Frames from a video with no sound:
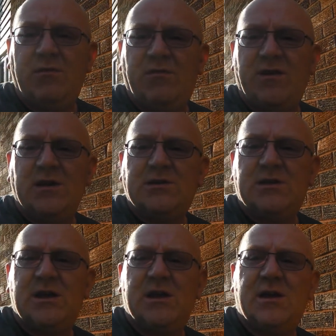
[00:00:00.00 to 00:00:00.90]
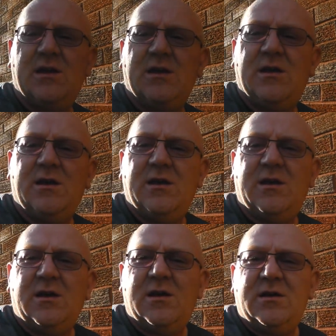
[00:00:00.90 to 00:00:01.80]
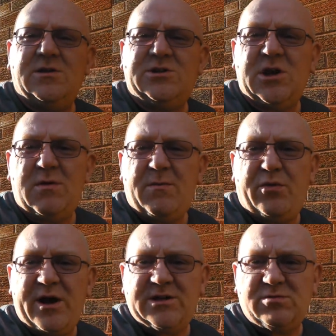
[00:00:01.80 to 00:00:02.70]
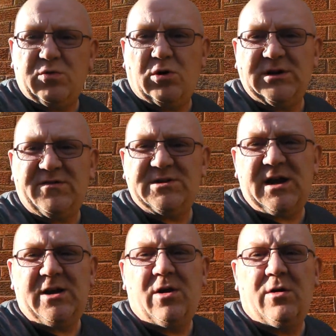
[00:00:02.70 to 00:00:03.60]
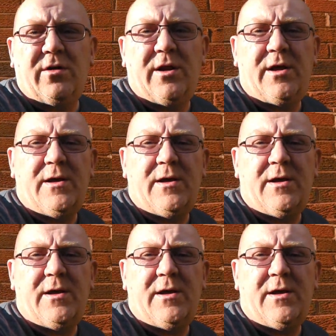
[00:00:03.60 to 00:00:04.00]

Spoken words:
In fact, they're so impressed with what they've seen on